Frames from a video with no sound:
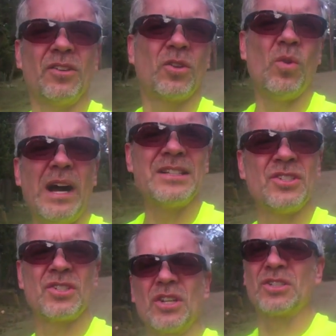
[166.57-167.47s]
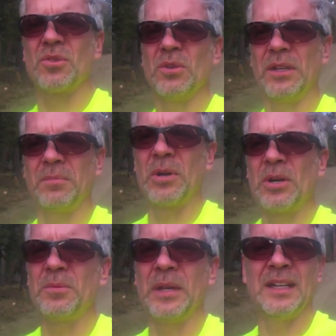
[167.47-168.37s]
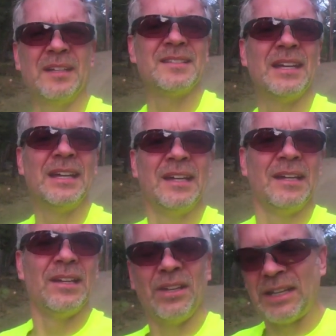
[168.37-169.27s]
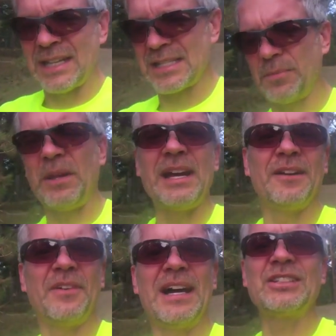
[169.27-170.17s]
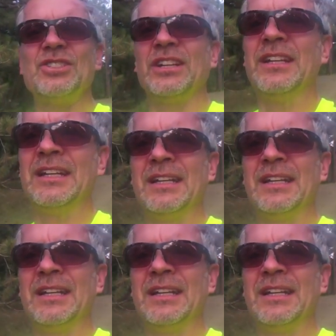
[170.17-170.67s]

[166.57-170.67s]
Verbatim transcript: your quads just start to really burn because you can't supply enough oxygen.